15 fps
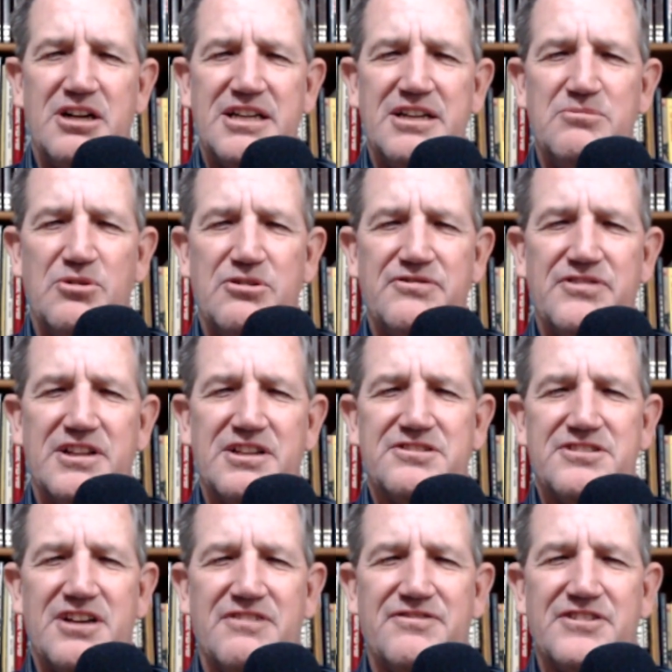I get more
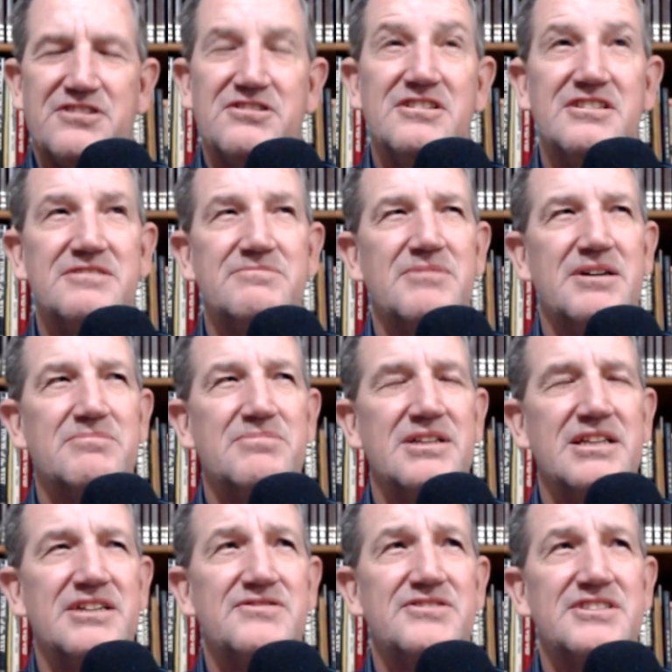philosophical on my
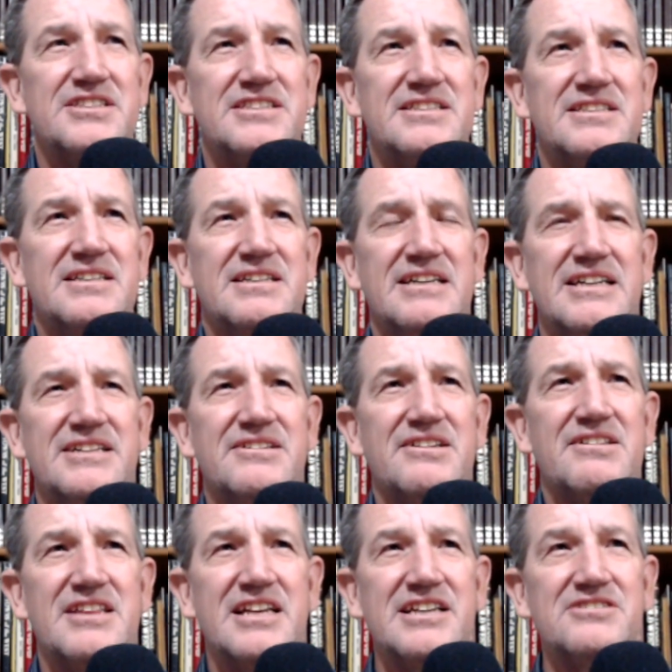beliefs and
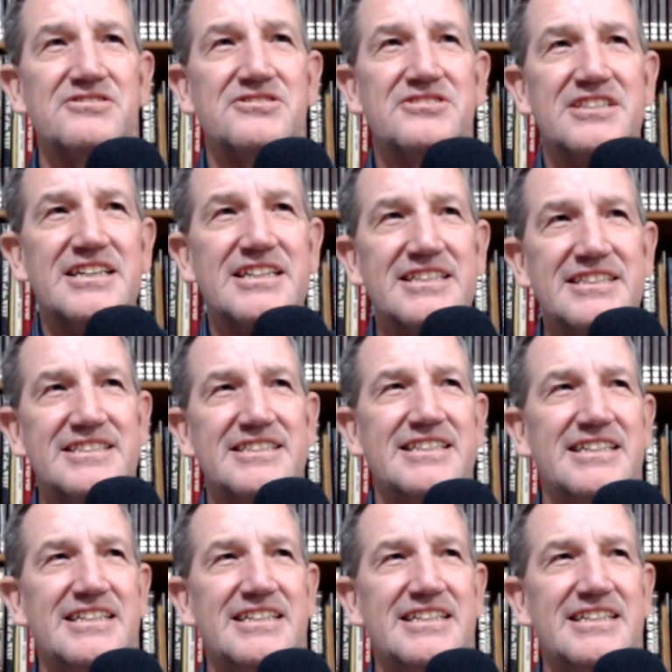things, and